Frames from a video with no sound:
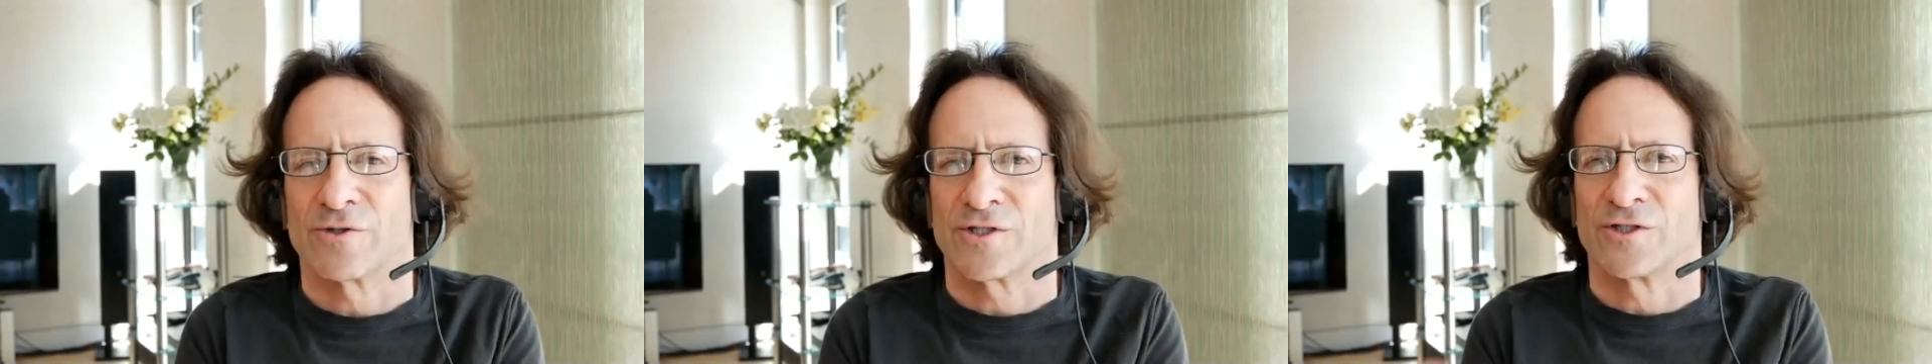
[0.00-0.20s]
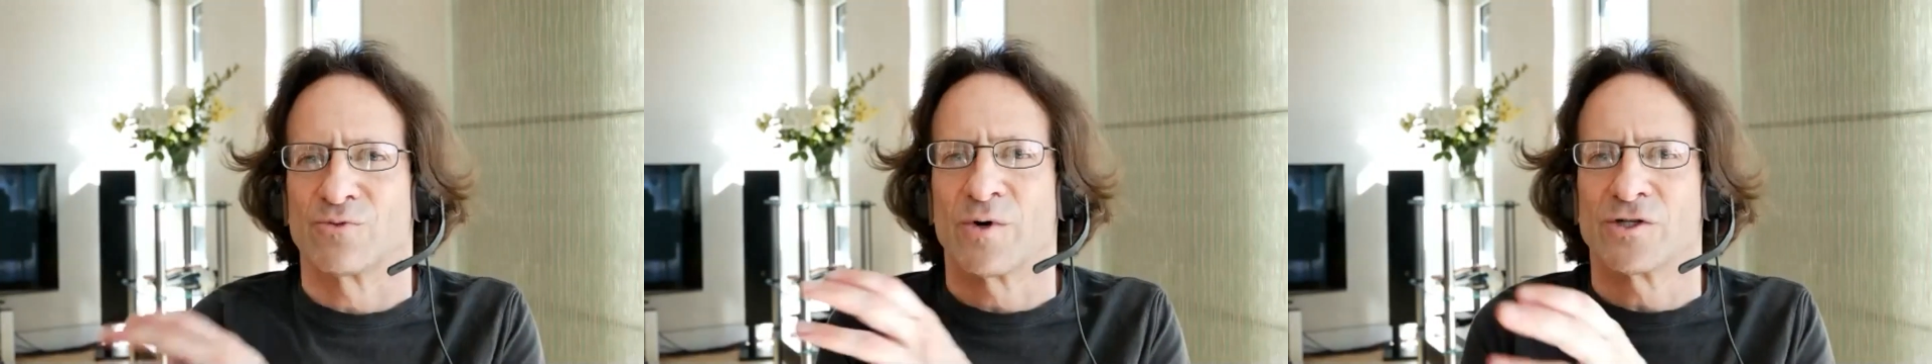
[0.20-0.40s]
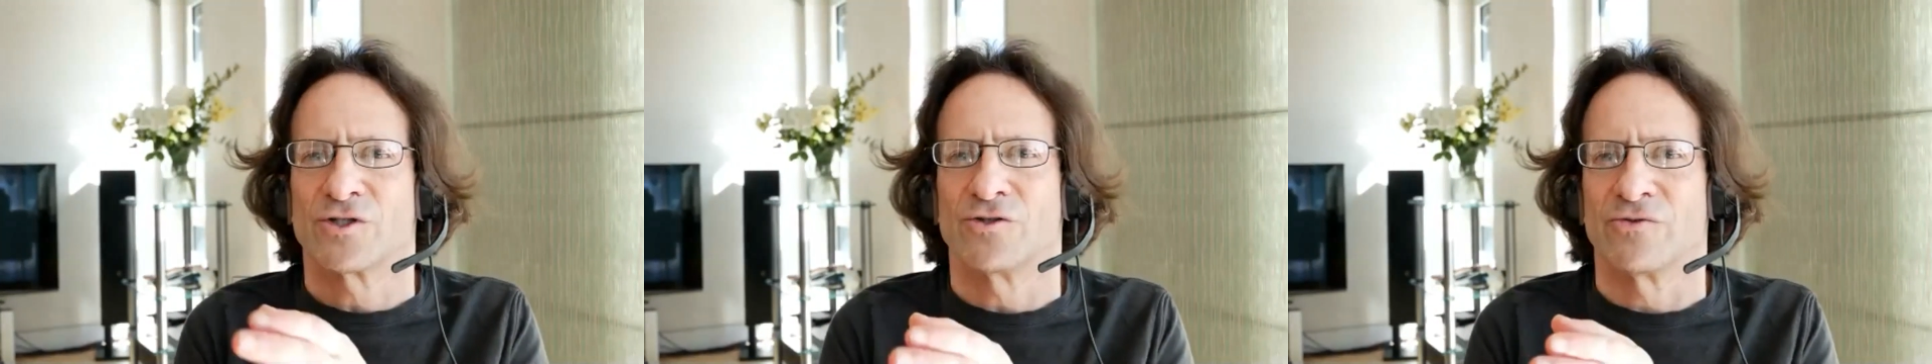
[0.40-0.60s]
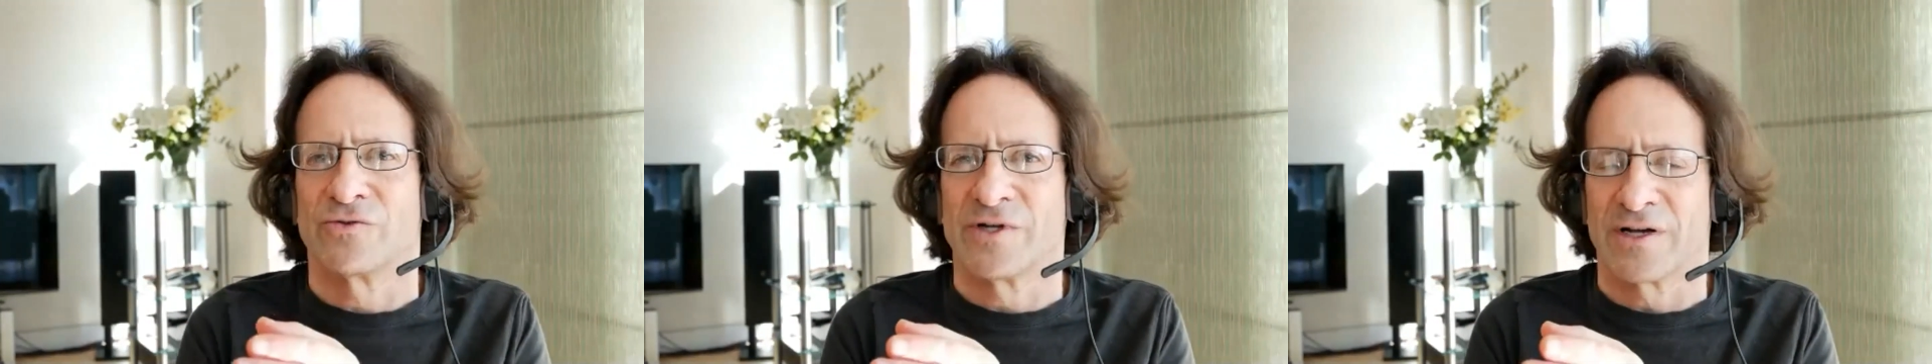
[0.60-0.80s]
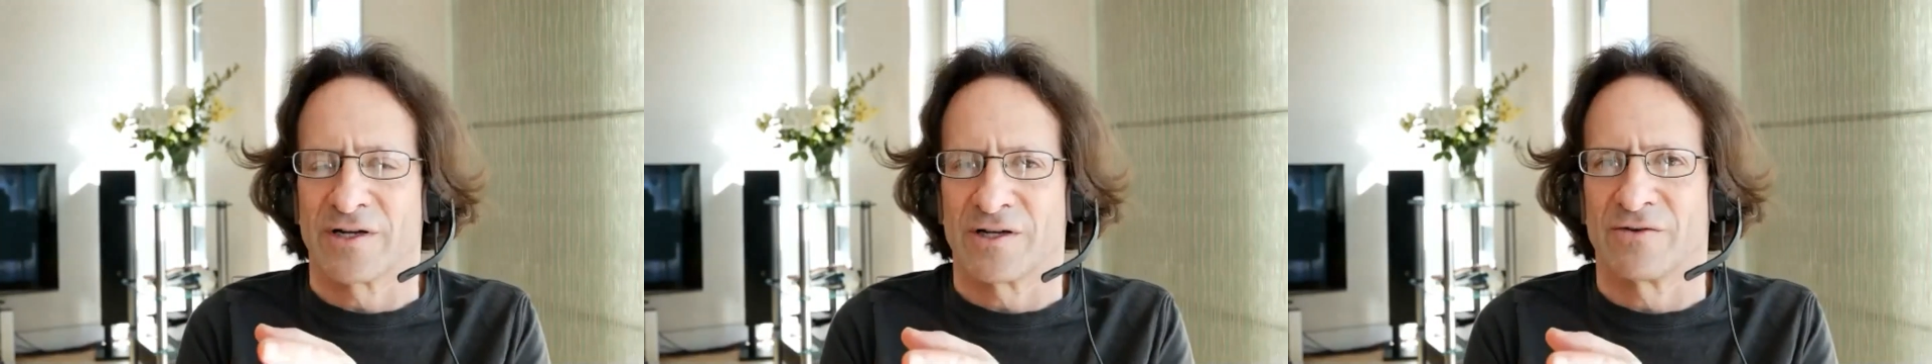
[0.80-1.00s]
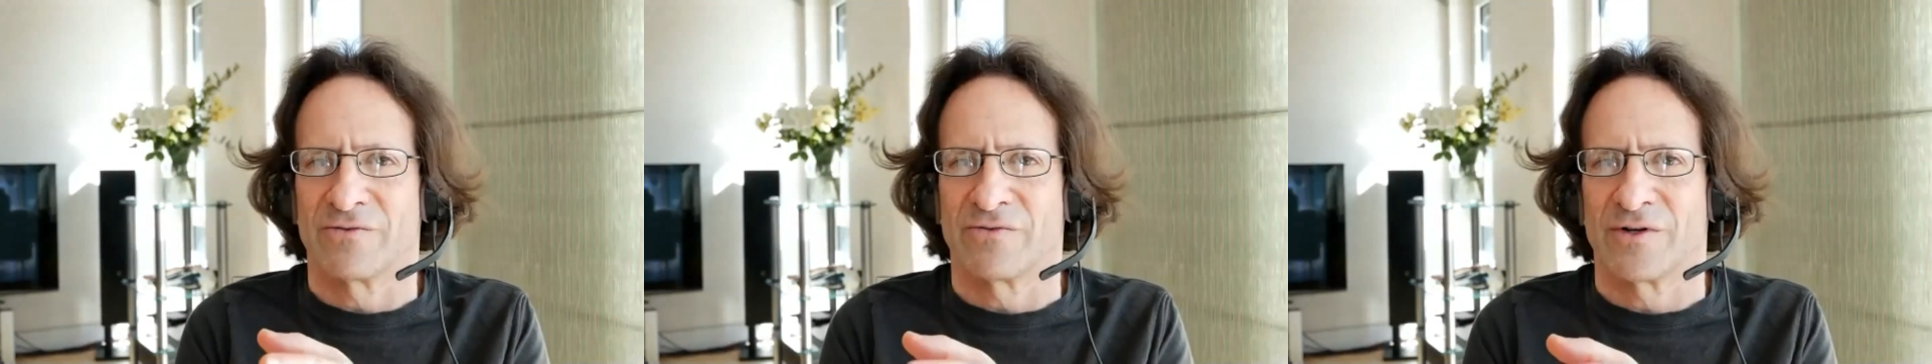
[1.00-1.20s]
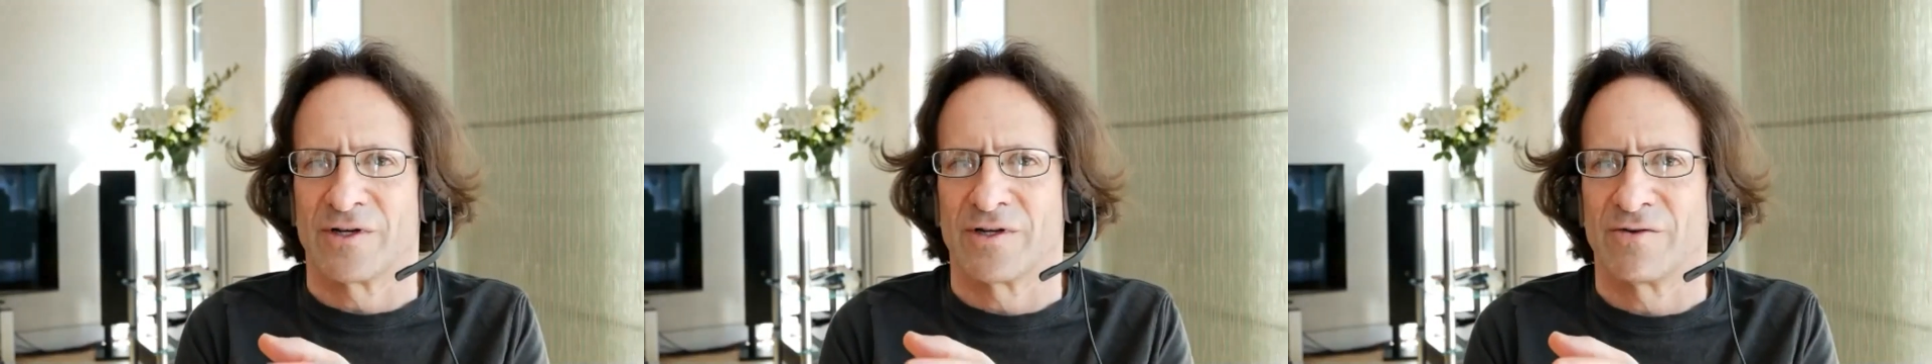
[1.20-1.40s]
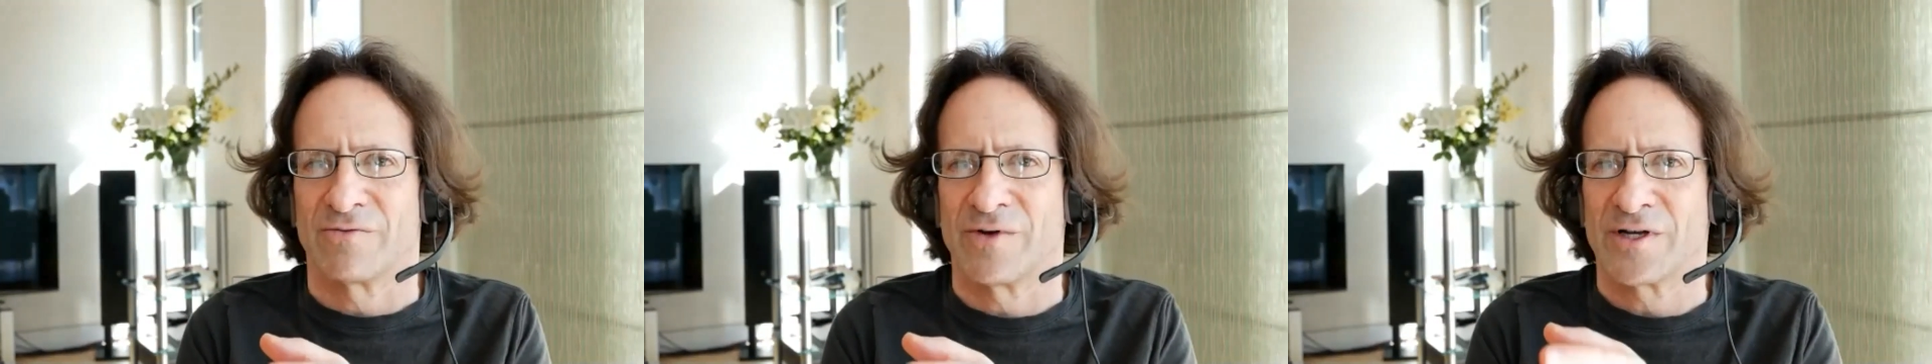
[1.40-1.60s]
is once you've done an
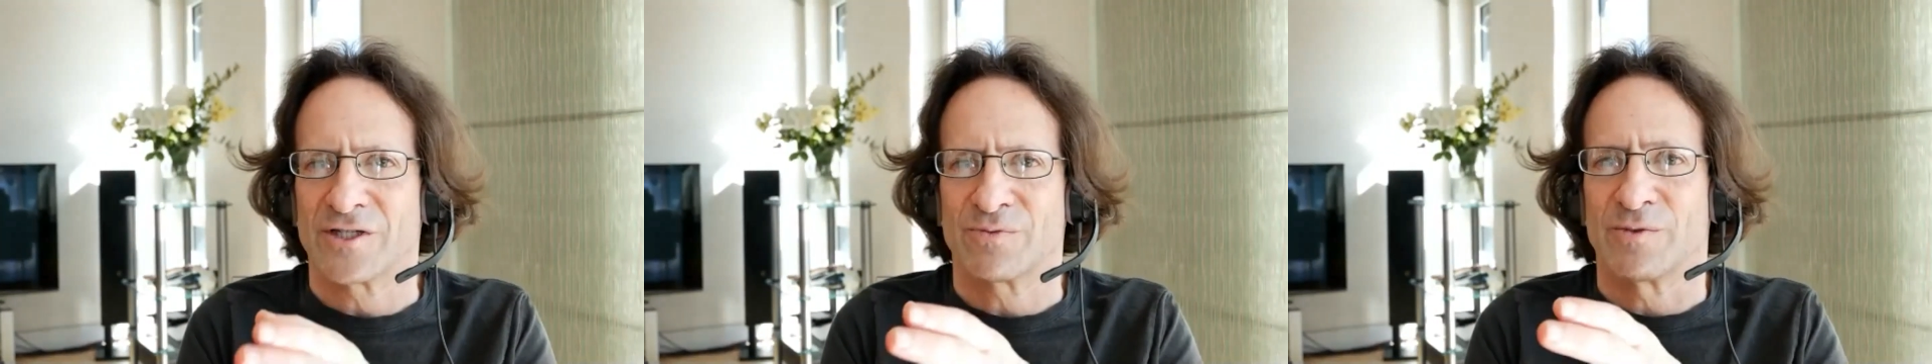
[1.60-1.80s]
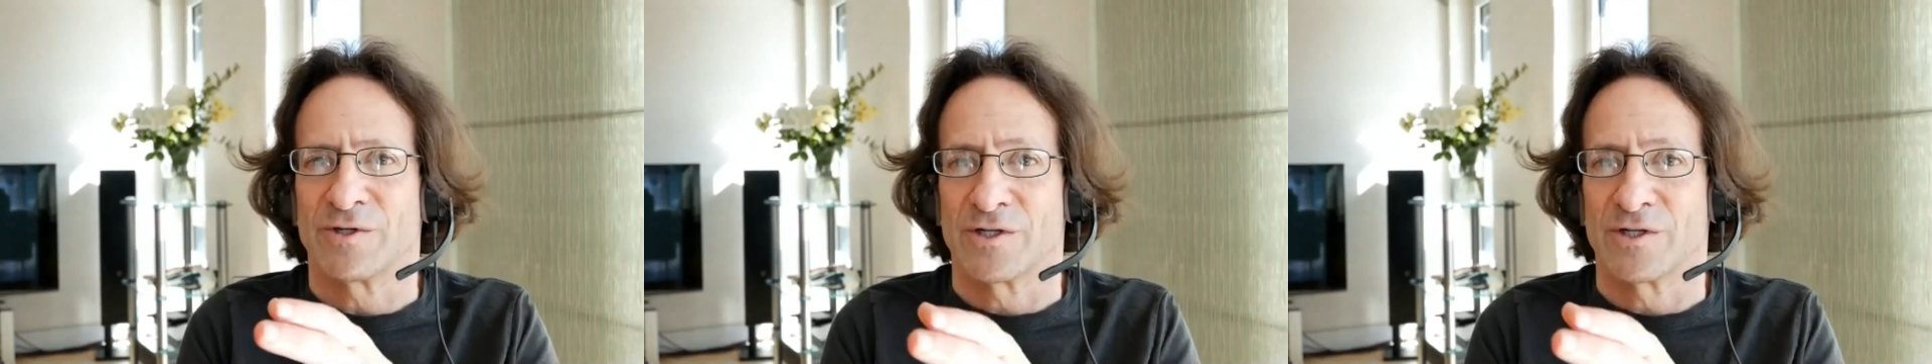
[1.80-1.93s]
investment